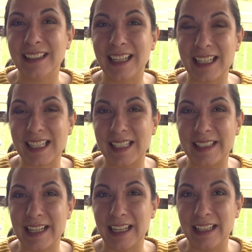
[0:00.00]
get to
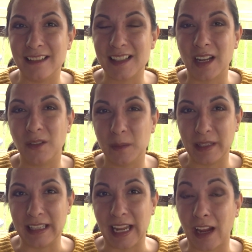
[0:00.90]
sit in the sunroom
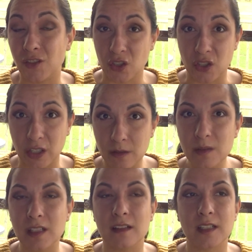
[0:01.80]
in the
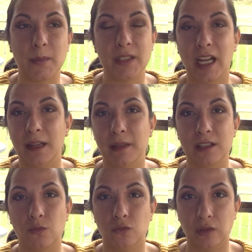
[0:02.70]
afternoons. In the summertime,
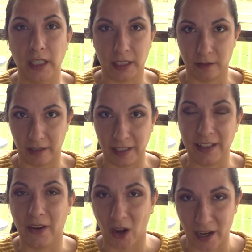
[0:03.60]
it's
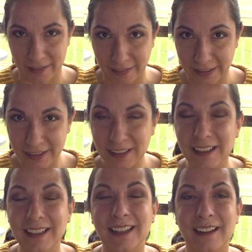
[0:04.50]
really hot in here.
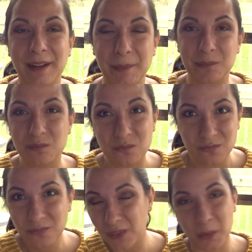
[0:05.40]

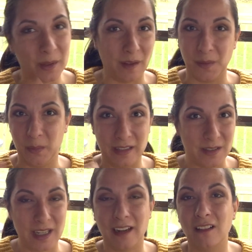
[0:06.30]
With all the
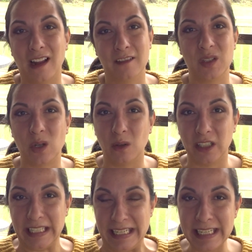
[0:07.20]
windows, you get a lot of
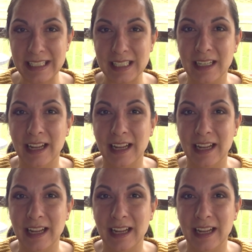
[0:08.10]
solar heat.